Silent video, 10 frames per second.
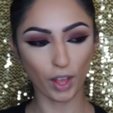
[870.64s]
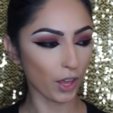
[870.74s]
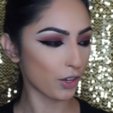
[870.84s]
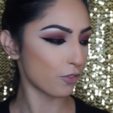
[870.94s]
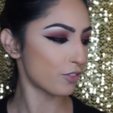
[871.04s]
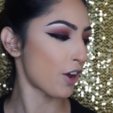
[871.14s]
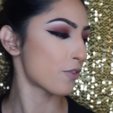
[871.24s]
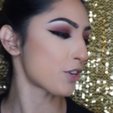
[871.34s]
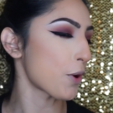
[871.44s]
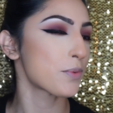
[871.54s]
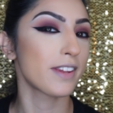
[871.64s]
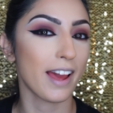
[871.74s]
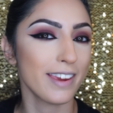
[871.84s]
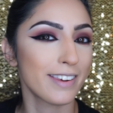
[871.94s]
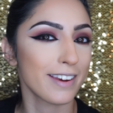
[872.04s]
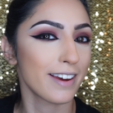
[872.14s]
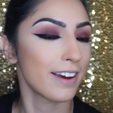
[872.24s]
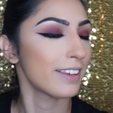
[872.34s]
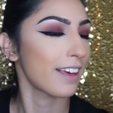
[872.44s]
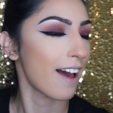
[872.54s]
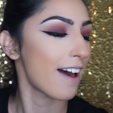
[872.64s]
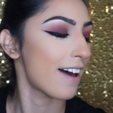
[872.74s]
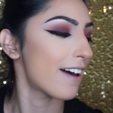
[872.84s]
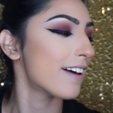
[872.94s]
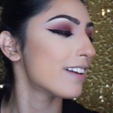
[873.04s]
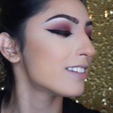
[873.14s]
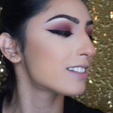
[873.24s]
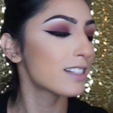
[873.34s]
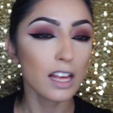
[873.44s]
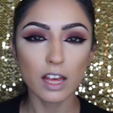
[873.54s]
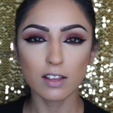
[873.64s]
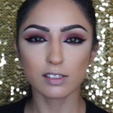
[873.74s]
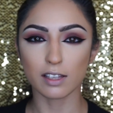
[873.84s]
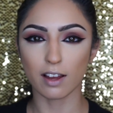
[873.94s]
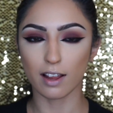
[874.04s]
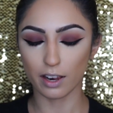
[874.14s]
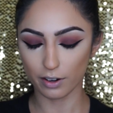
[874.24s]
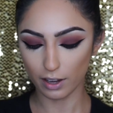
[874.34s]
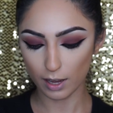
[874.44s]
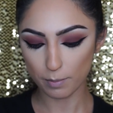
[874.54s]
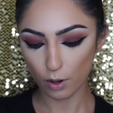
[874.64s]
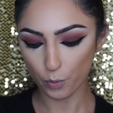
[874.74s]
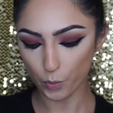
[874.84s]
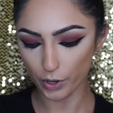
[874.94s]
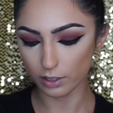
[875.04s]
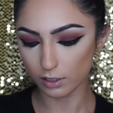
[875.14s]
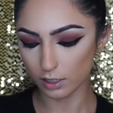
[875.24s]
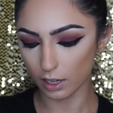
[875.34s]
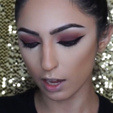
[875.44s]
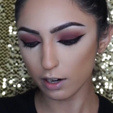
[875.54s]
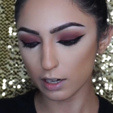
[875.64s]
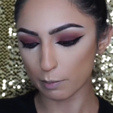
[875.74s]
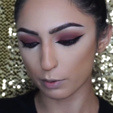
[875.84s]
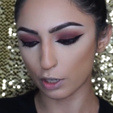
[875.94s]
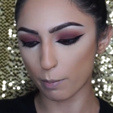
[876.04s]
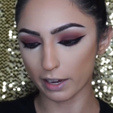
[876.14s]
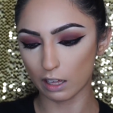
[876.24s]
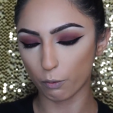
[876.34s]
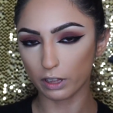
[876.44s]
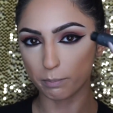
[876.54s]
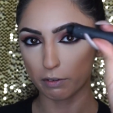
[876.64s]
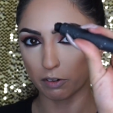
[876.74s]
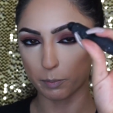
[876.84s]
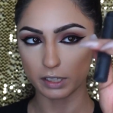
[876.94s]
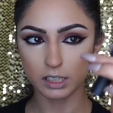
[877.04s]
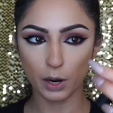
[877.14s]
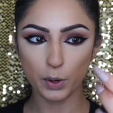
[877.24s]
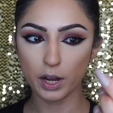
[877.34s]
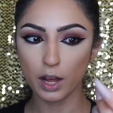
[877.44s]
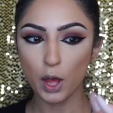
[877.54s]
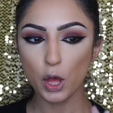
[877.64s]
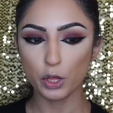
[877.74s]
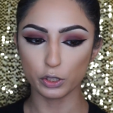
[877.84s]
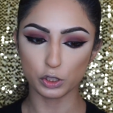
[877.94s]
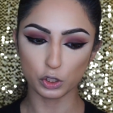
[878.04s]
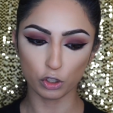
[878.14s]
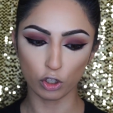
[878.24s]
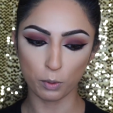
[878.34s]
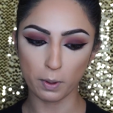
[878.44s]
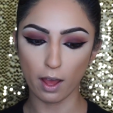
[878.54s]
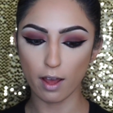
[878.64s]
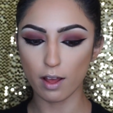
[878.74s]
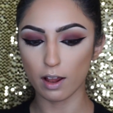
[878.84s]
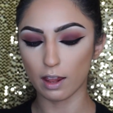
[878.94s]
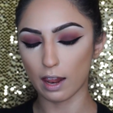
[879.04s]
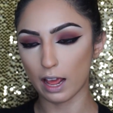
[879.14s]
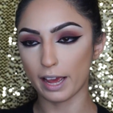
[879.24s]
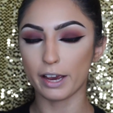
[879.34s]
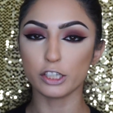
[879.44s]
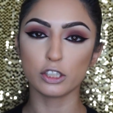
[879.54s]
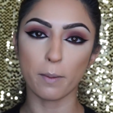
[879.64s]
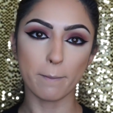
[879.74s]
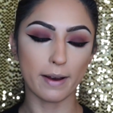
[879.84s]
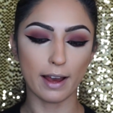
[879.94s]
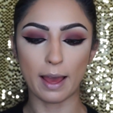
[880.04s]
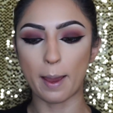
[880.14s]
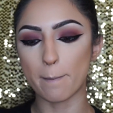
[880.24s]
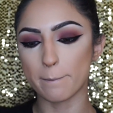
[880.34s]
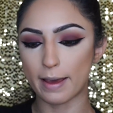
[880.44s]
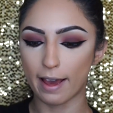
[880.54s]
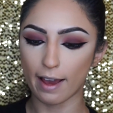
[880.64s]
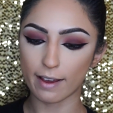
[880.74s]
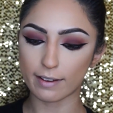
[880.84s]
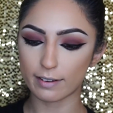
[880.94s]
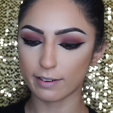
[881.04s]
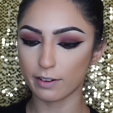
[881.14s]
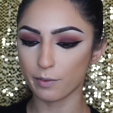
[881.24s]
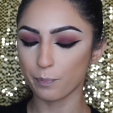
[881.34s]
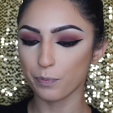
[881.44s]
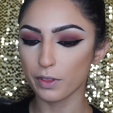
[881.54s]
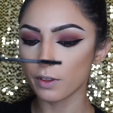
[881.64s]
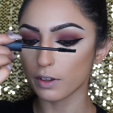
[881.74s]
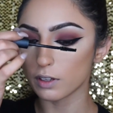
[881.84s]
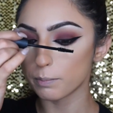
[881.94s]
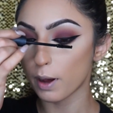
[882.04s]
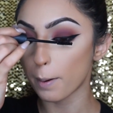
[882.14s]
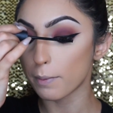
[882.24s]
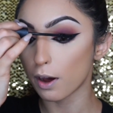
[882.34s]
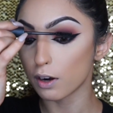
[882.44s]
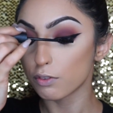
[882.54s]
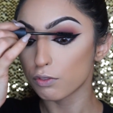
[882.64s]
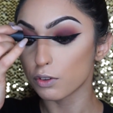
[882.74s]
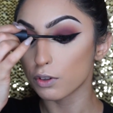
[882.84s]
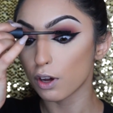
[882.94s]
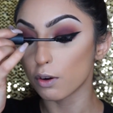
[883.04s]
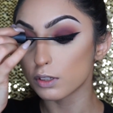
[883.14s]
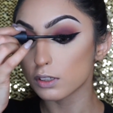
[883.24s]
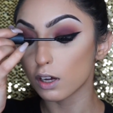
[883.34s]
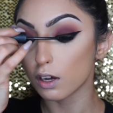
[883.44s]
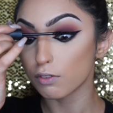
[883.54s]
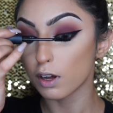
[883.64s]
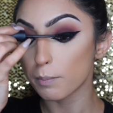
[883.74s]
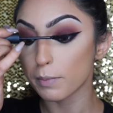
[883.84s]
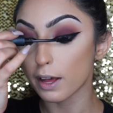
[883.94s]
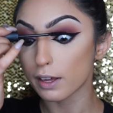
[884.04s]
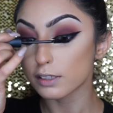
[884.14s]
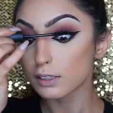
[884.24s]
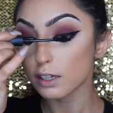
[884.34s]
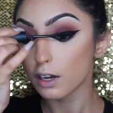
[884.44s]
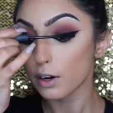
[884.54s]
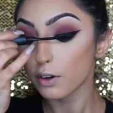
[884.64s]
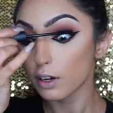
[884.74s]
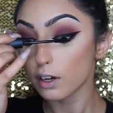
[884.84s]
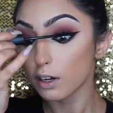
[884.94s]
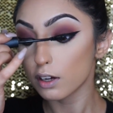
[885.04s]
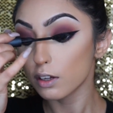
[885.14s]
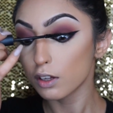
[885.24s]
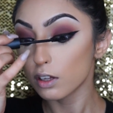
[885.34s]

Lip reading: You know you like it, yes. So the eyeliner game once again, and I'm gonna go back in with my favorite mascara, Zoom Lash by MAC. Gonna pop on a few coats of mascara.